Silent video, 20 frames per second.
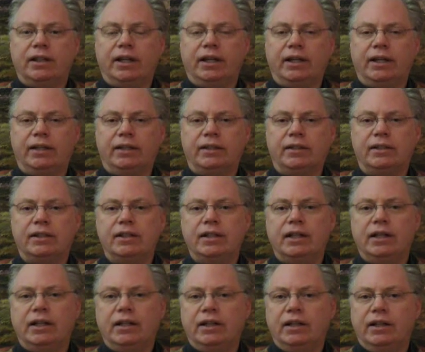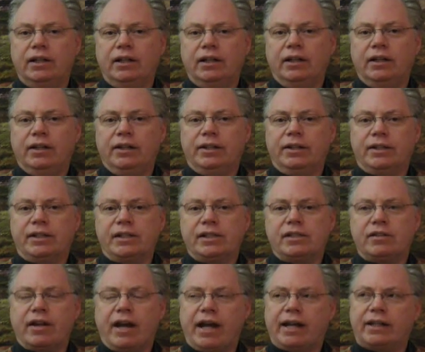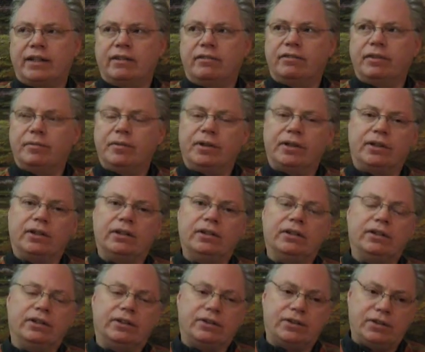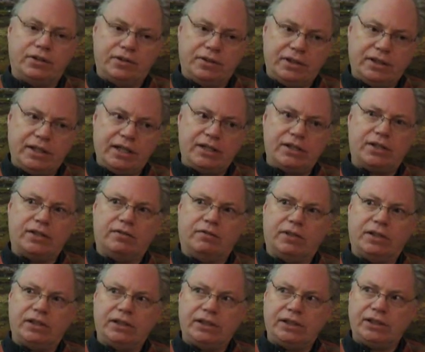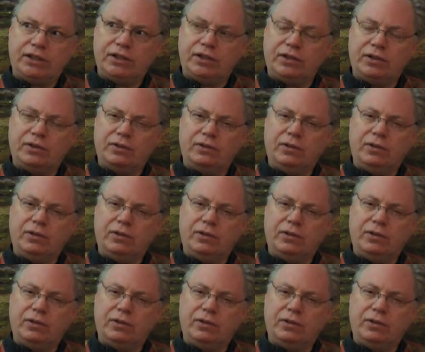and you're distracted from your true intention, which is to